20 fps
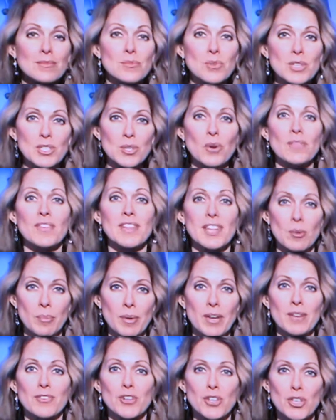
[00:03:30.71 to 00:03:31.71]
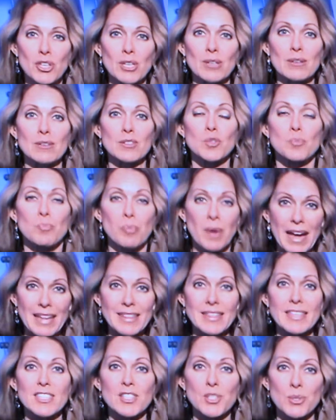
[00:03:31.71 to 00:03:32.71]
We do have a little bit of good news.
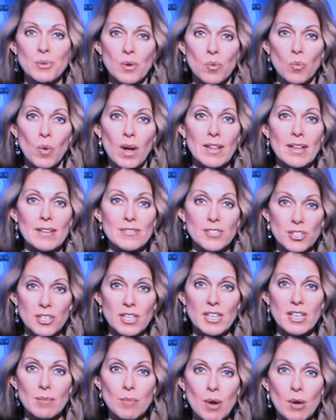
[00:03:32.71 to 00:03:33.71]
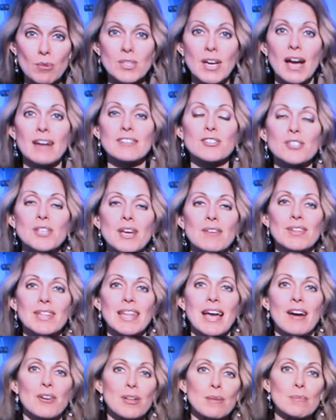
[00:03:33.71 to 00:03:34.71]
Bradley's doing well after chemo. Doctors have
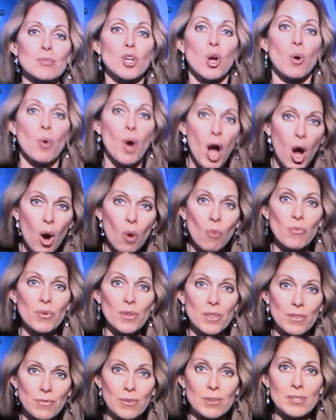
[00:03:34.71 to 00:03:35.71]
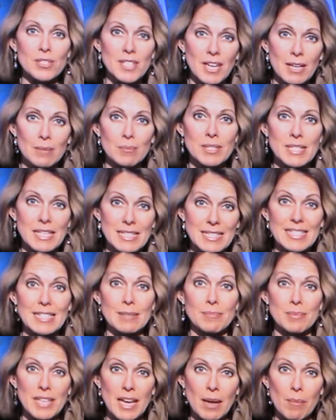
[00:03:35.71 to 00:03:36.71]
allowed him to go home for the first time since
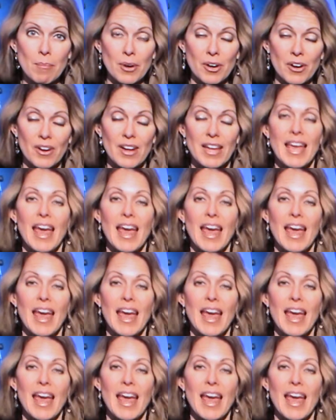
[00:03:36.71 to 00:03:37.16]
September.